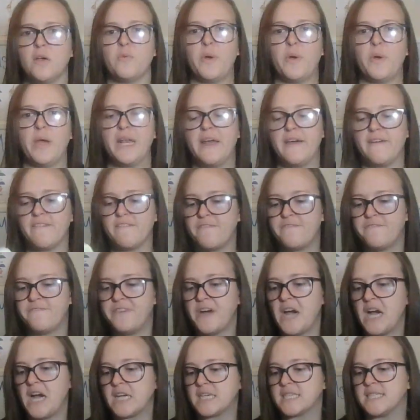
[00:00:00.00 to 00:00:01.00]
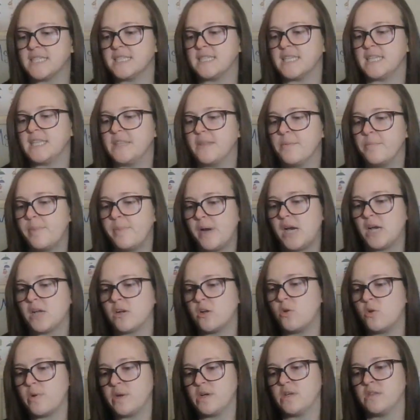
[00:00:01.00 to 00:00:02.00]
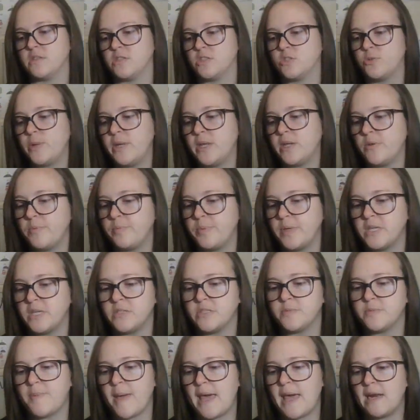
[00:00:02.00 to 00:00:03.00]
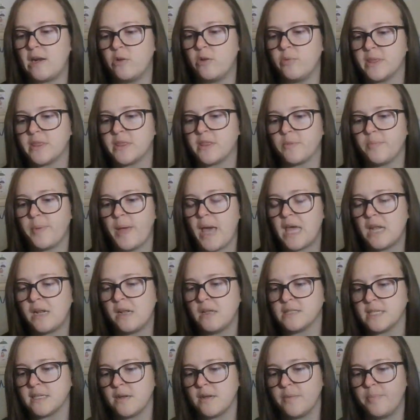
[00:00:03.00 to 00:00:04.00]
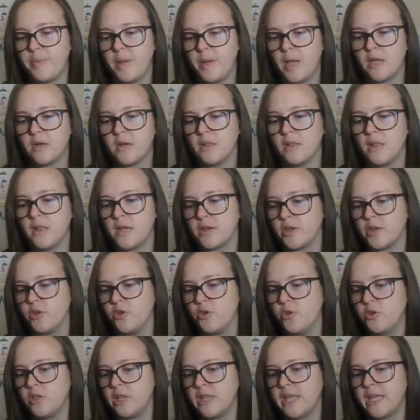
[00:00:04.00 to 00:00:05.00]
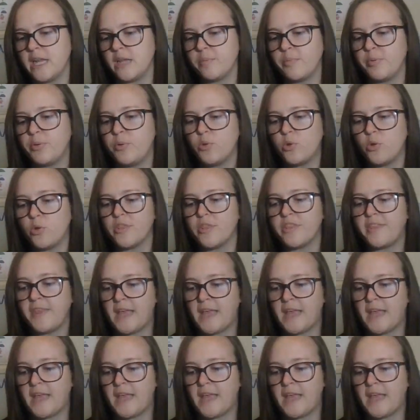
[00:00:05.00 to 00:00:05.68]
When a fox is in the bottle where the Tweedle beetles battle with their paddles in a puddle on a noodle-eating poodle,